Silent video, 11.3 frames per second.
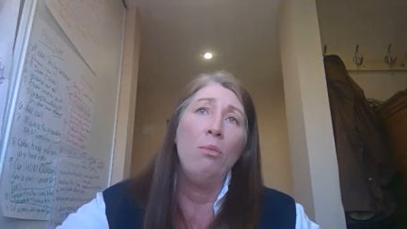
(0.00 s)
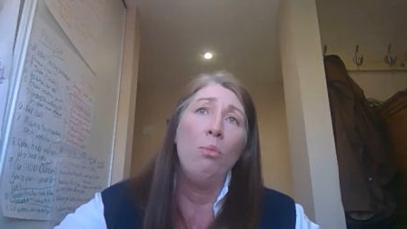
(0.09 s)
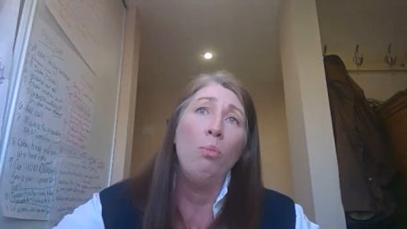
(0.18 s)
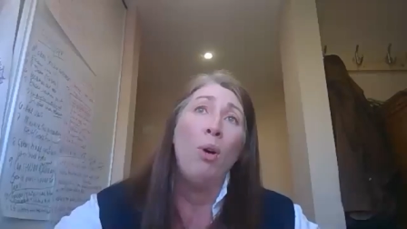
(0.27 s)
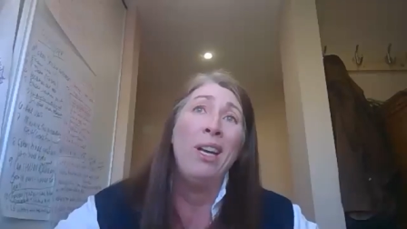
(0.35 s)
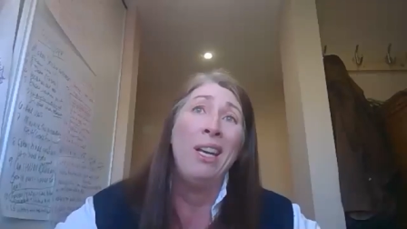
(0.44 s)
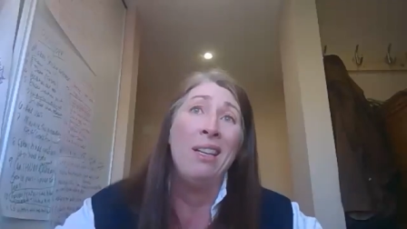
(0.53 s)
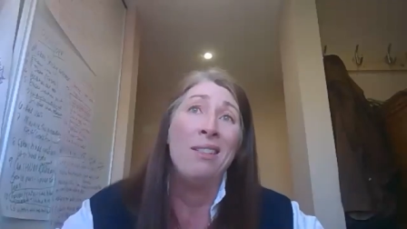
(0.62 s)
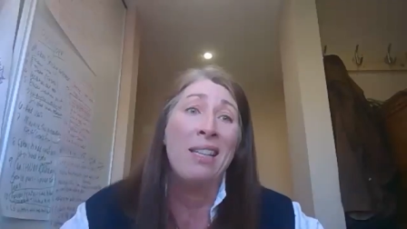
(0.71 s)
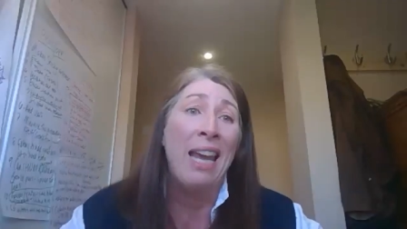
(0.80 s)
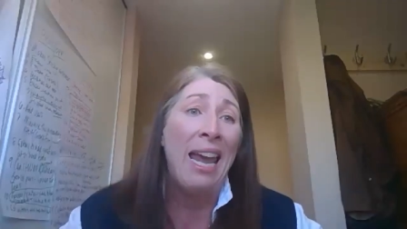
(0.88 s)
One
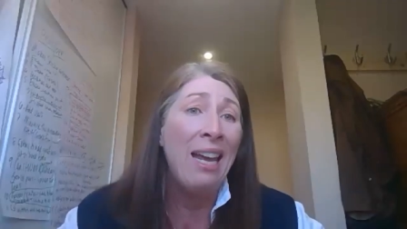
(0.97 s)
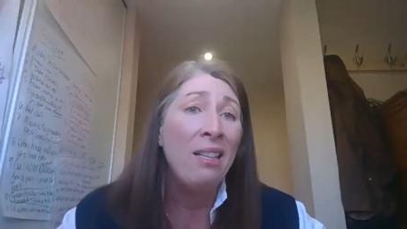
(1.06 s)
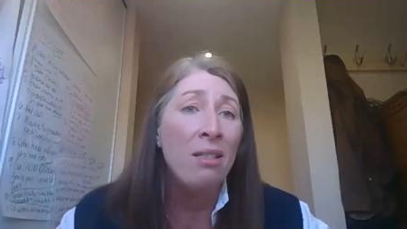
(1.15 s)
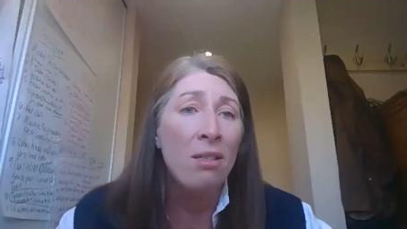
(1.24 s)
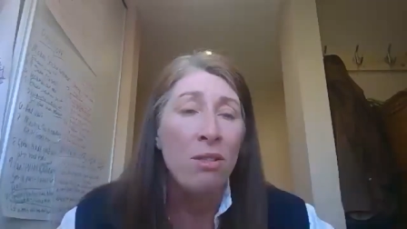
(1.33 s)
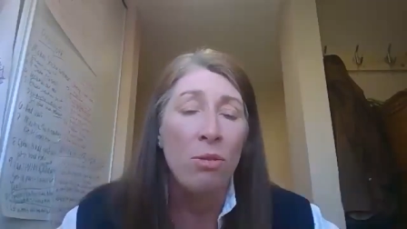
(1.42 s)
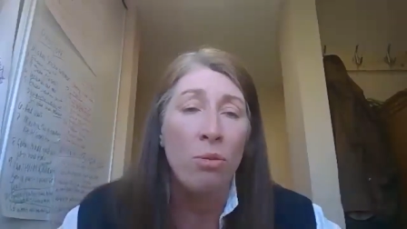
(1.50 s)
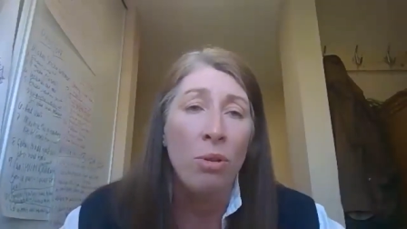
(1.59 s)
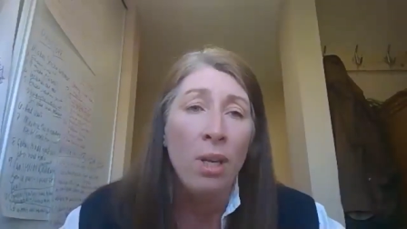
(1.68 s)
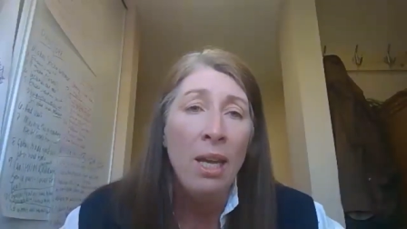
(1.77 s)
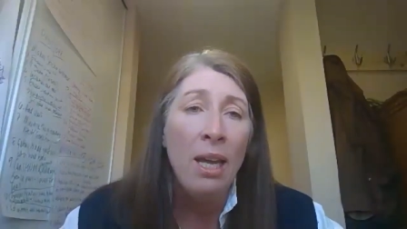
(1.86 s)
is guests.
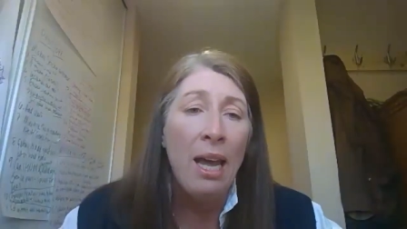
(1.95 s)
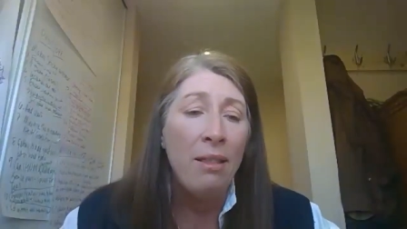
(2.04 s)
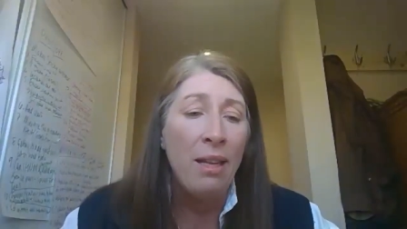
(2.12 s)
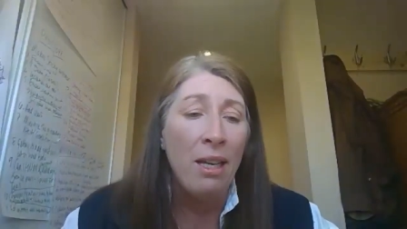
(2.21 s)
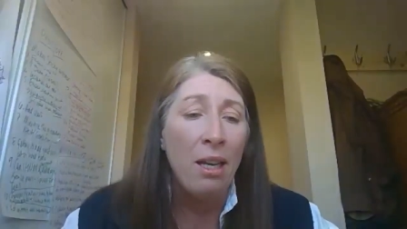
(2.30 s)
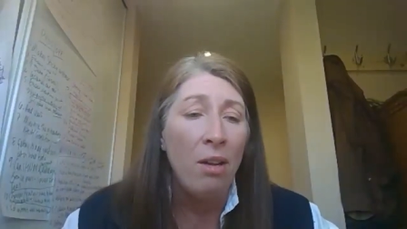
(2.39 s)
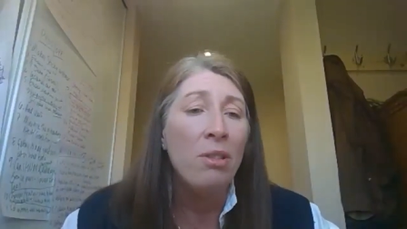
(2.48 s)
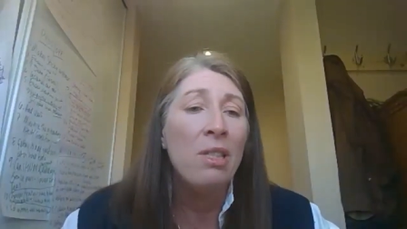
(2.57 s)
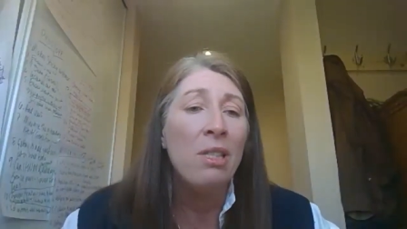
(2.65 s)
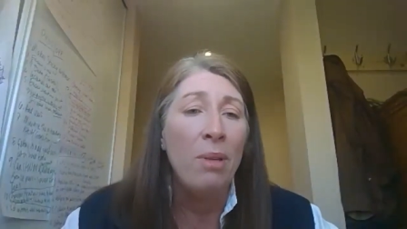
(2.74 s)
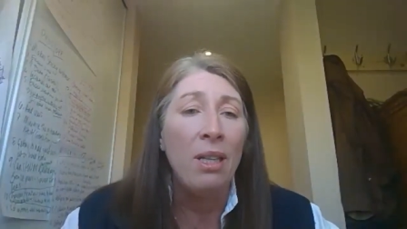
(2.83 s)
So I think
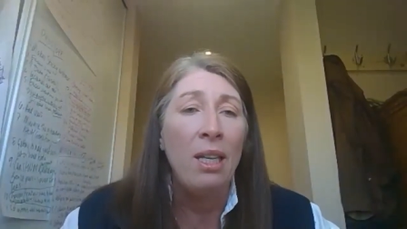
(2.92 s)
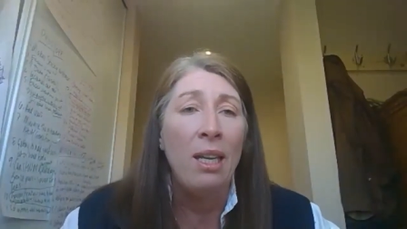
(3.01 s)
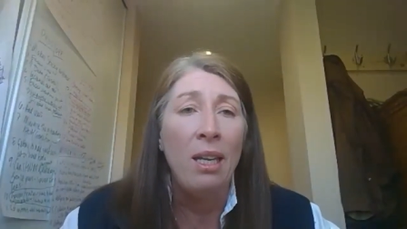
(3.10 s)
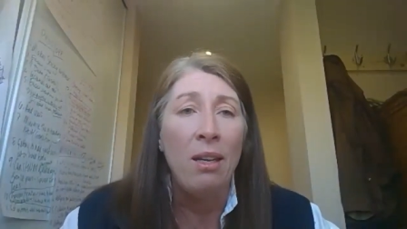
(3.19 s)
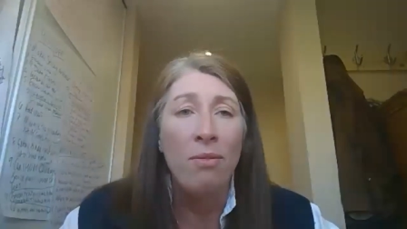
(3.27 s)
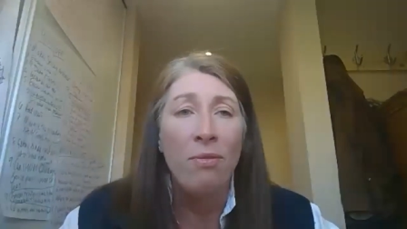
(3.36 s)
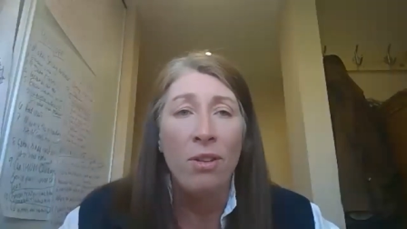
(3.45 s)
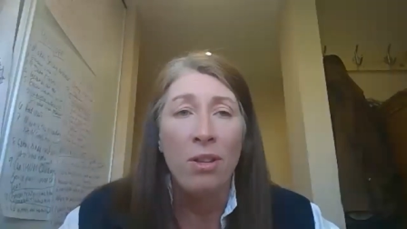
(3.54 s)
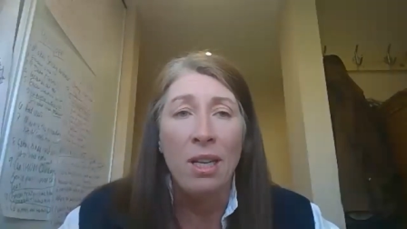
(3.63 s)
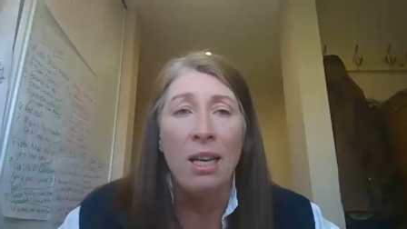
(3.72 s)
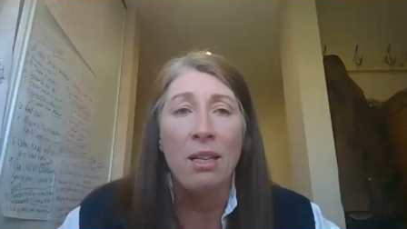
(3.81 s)
ultimately for
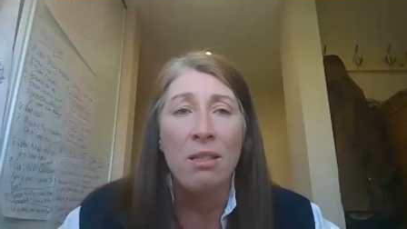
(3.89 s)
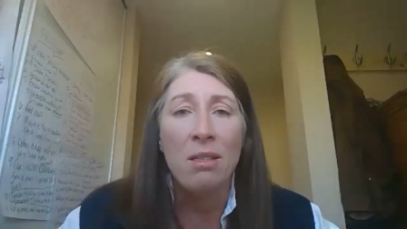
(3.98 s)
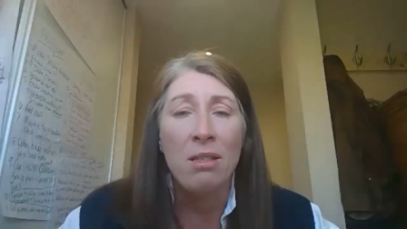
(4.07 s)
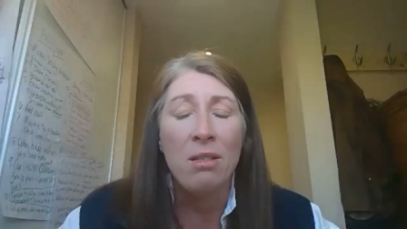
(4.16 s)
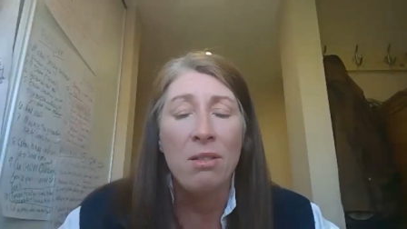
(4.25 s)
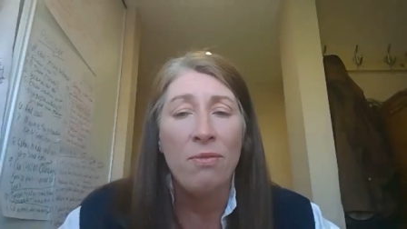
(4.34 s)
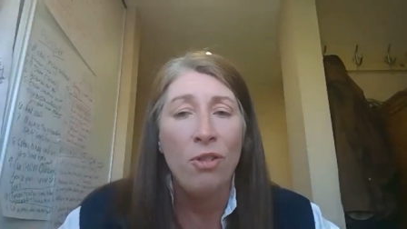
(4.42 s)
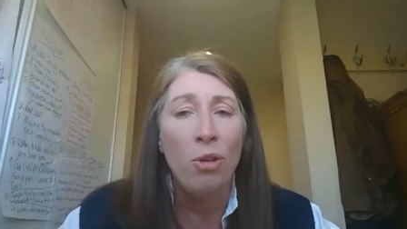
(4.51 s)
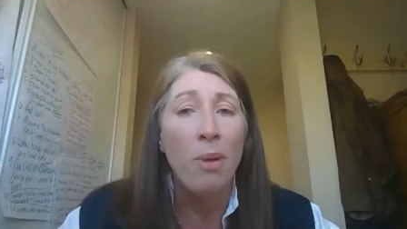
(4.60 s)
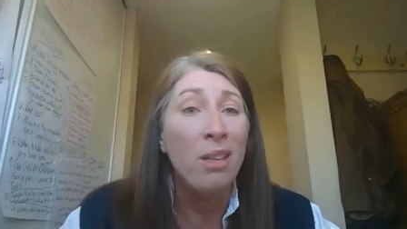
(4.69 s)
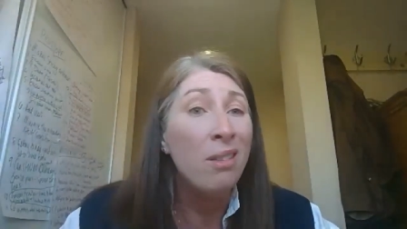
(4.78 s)
the next
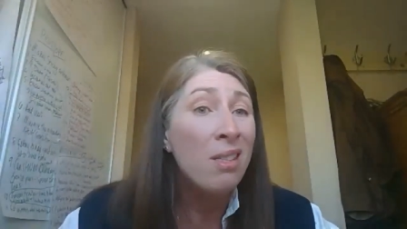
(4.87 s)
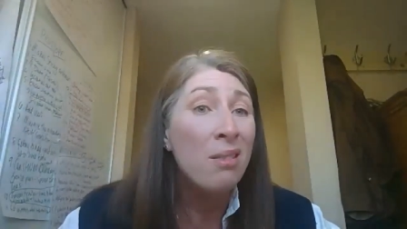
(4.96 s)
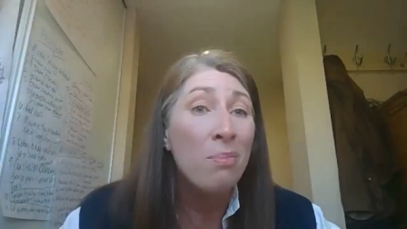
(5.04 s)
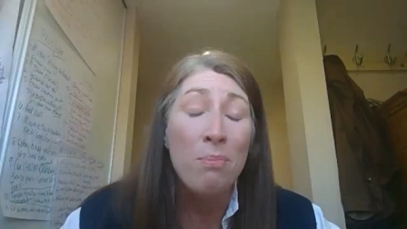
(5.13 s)
few months,